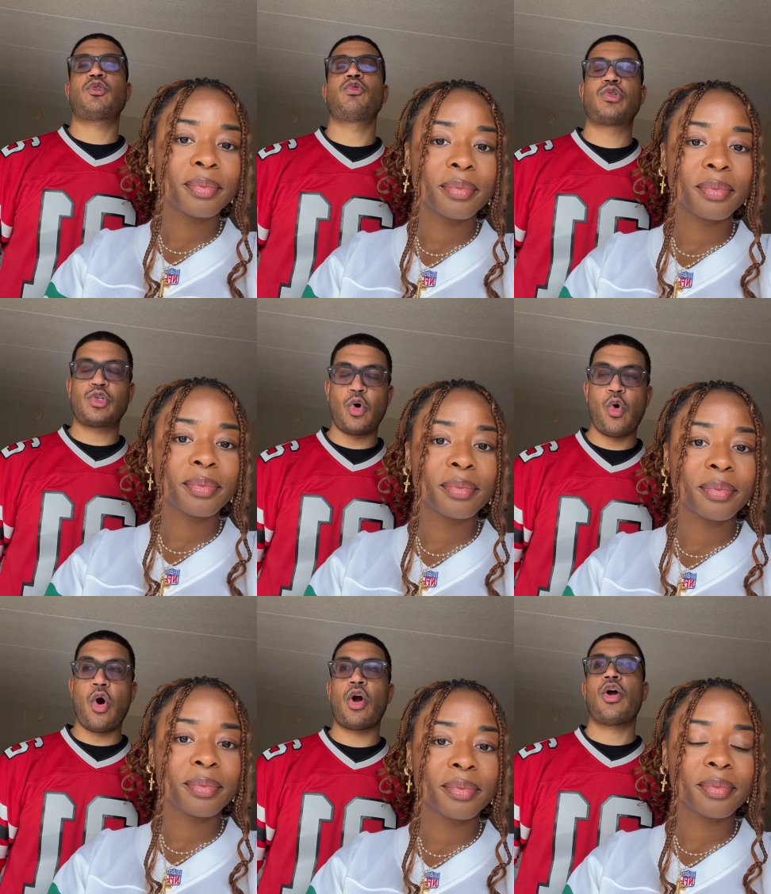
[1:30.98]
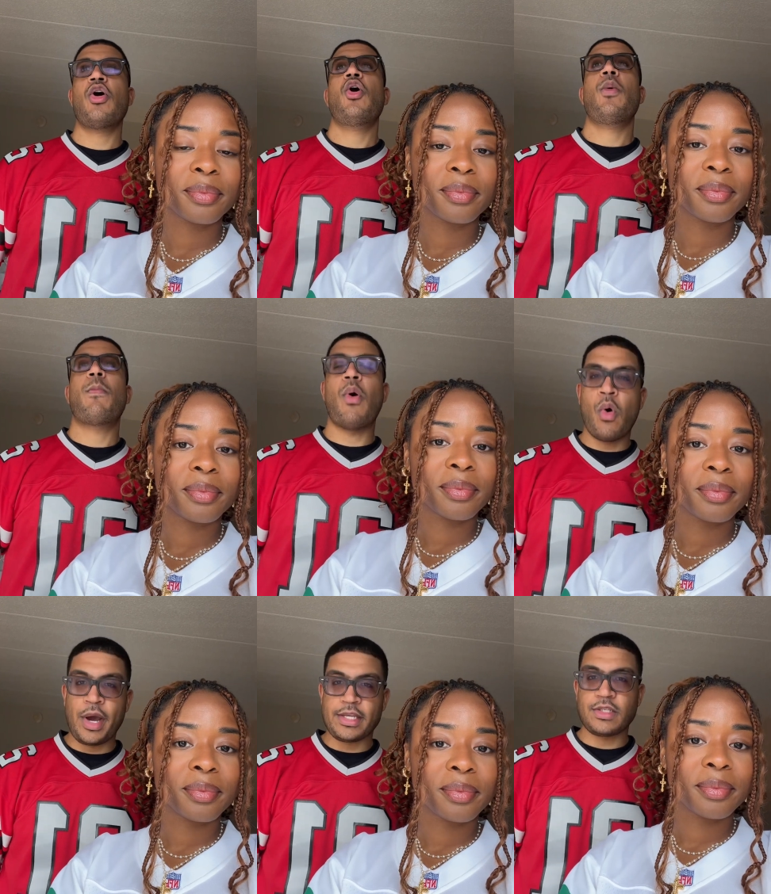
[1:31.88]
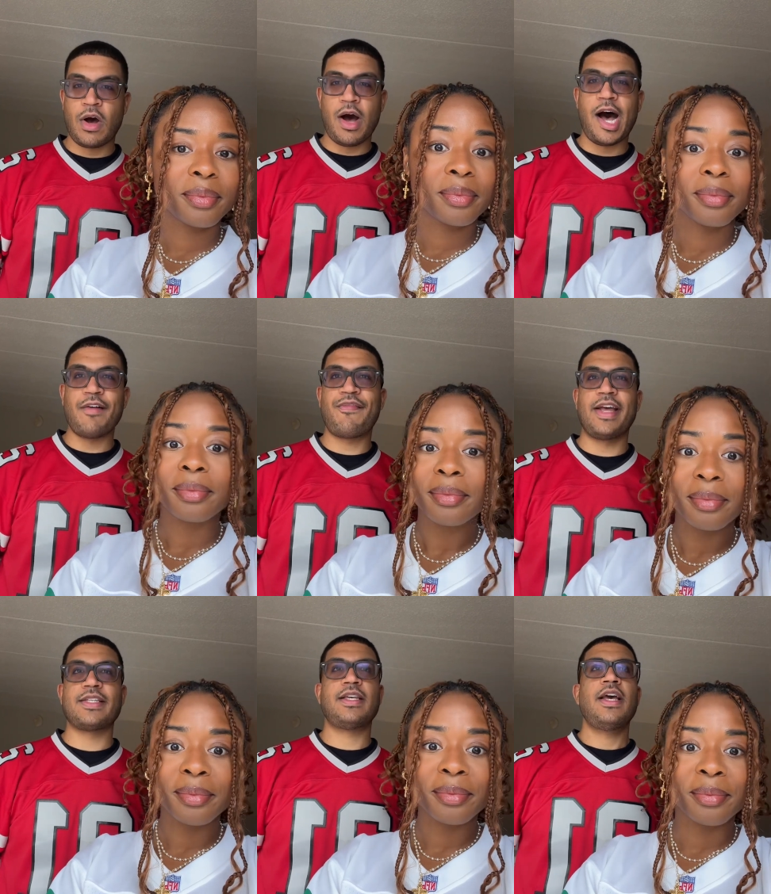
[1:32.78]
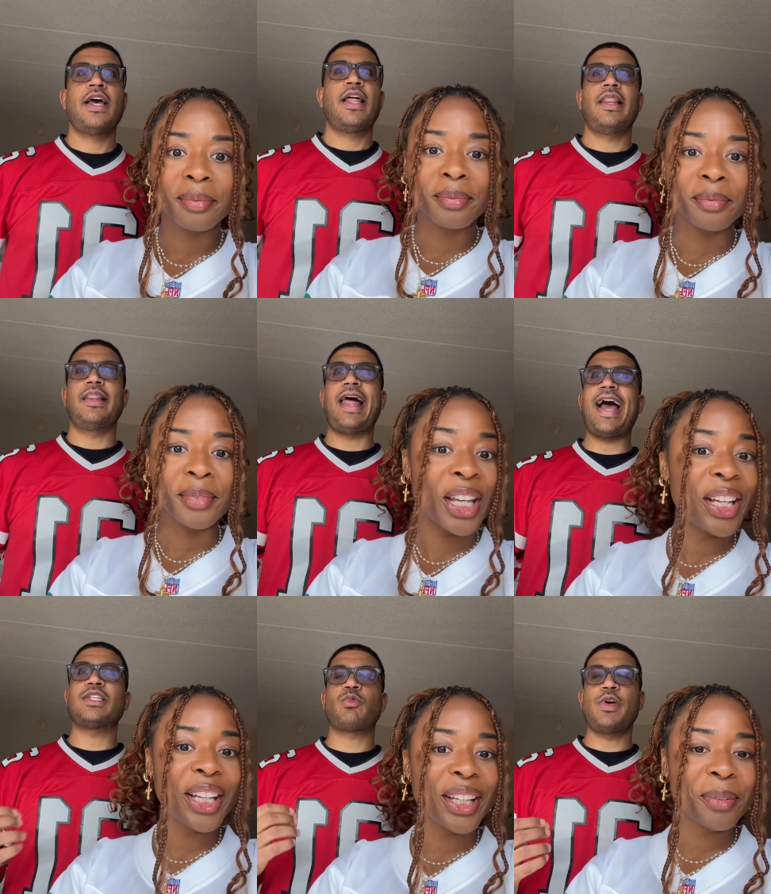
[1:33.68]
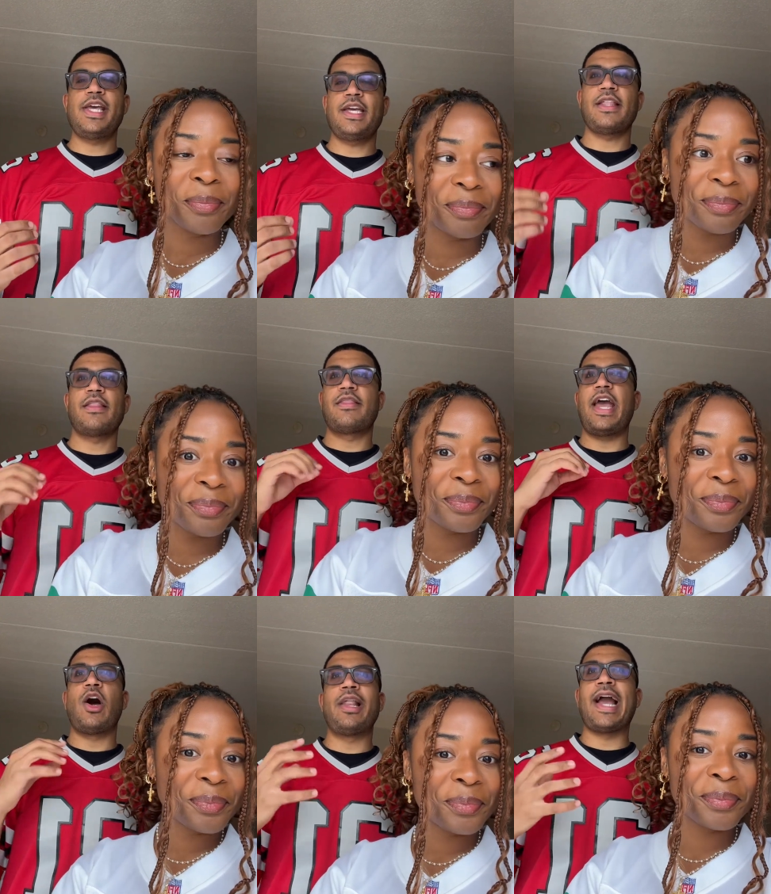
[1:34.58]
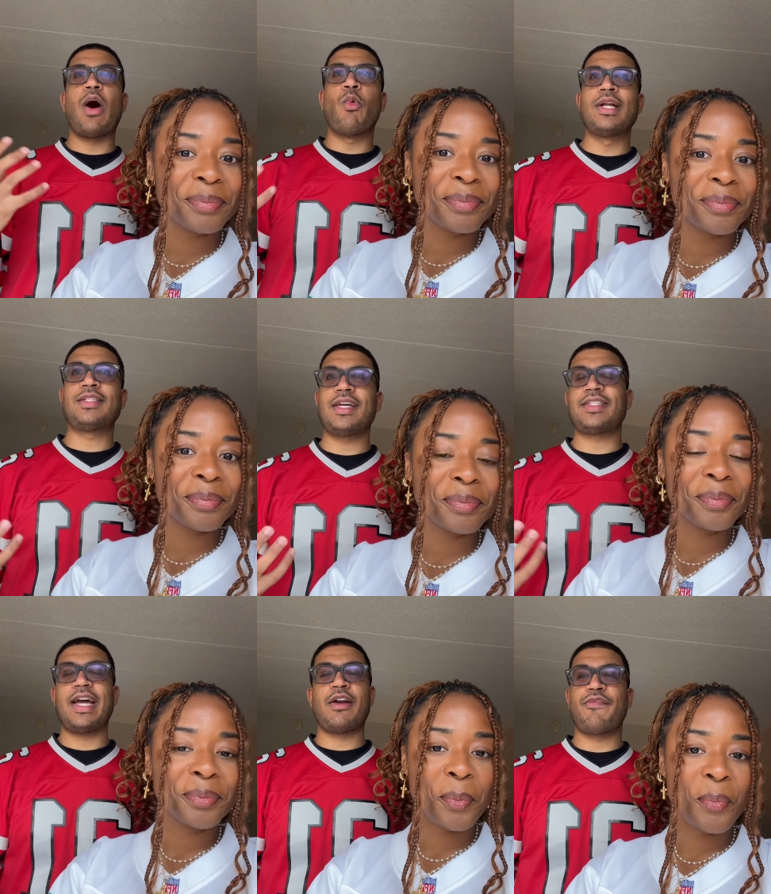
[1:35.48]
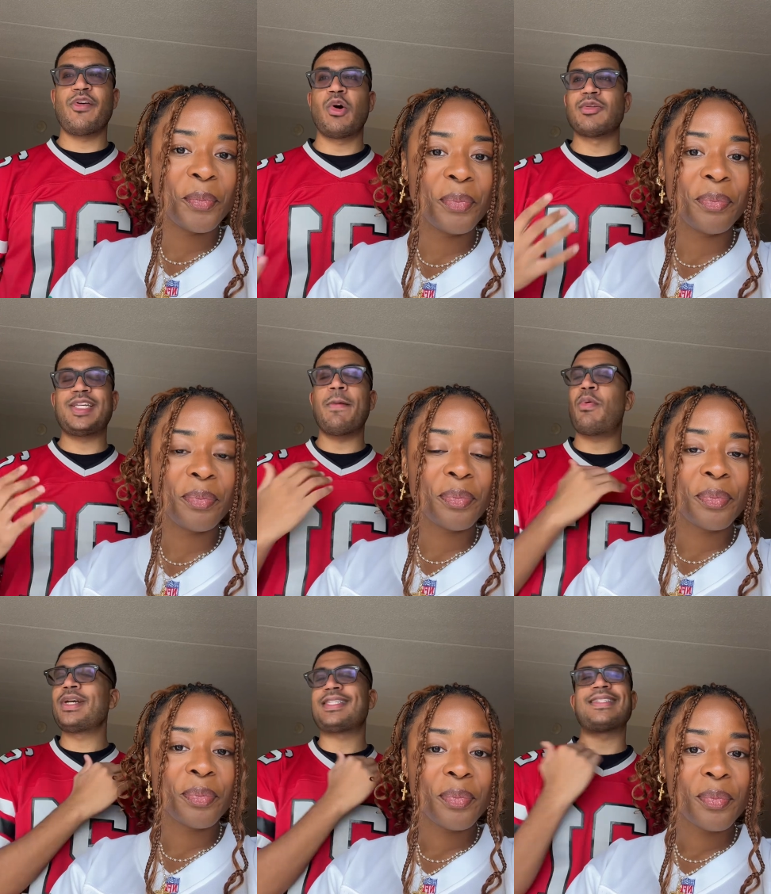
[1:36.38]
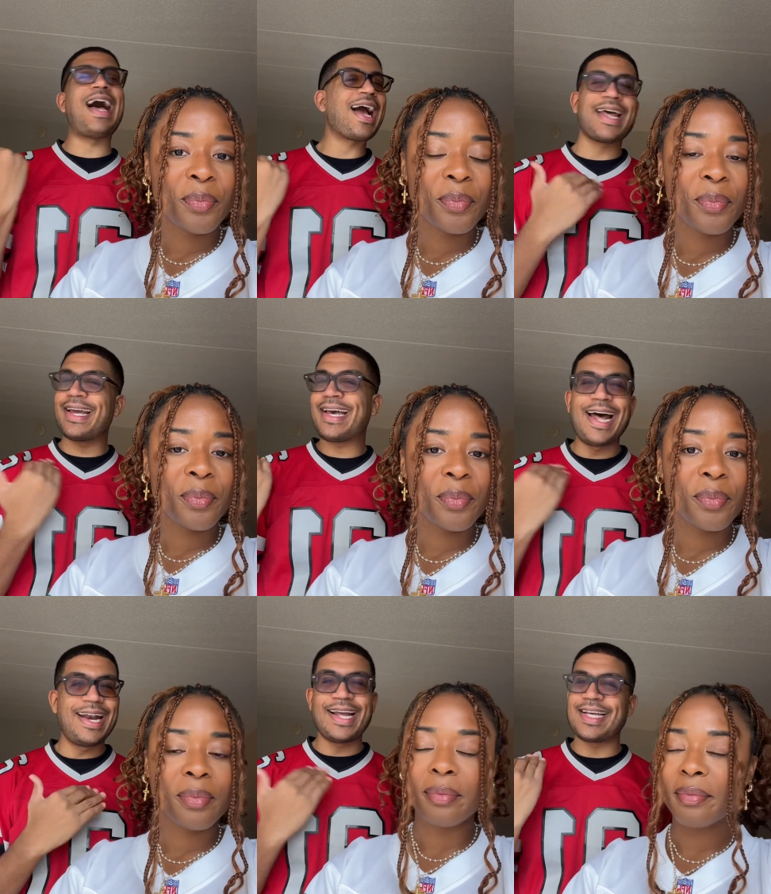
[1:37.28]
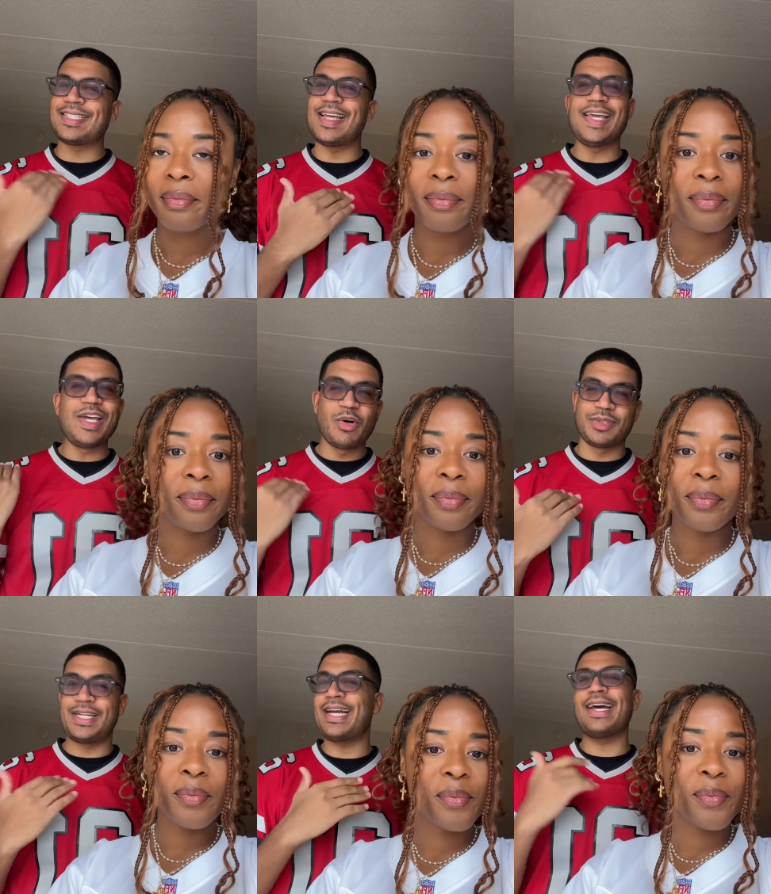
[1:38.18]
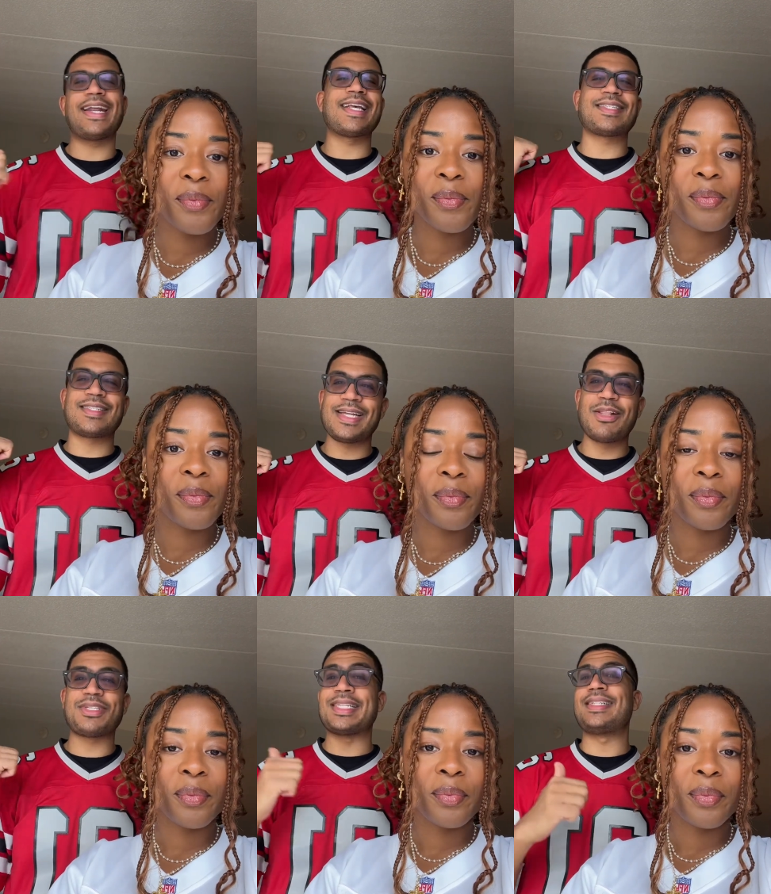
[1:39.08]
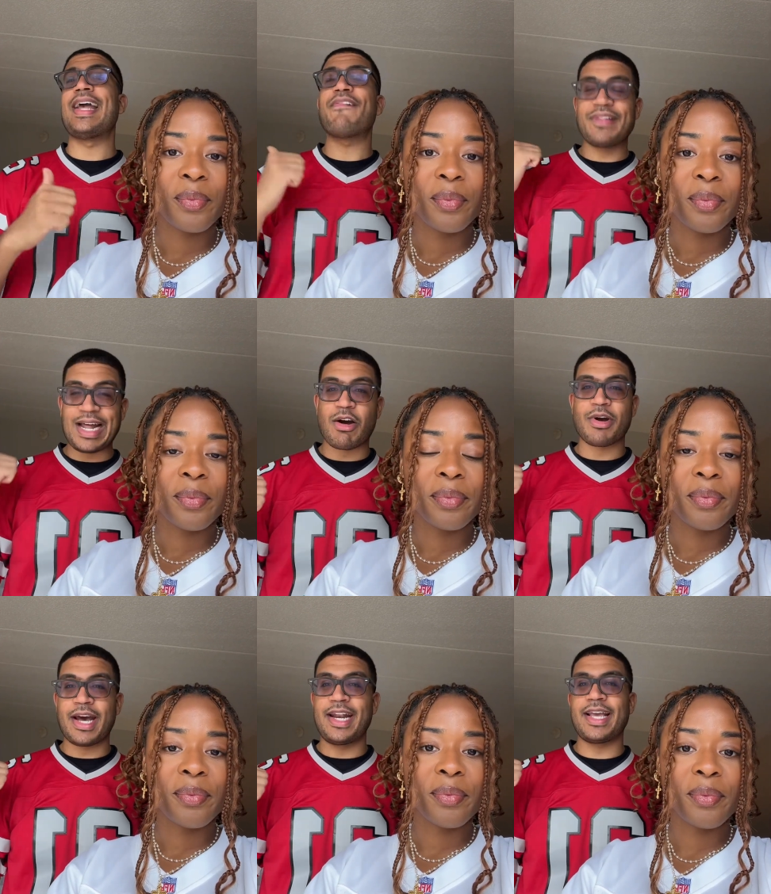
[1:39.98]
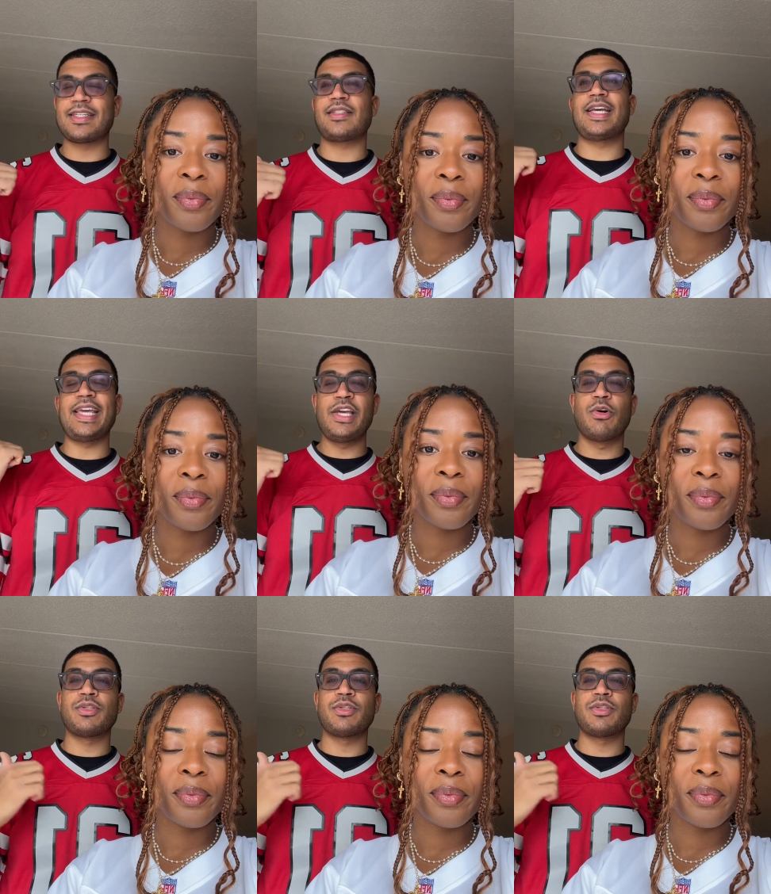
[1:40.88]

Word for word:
Speaker 1: score points on offense. Yes. Last week, they only got one touchdown in the field goal. 10 points is not going to cut it against the Eagles. They didn't cut against the Steelers. It's definitely not going to cut it against the Eagles,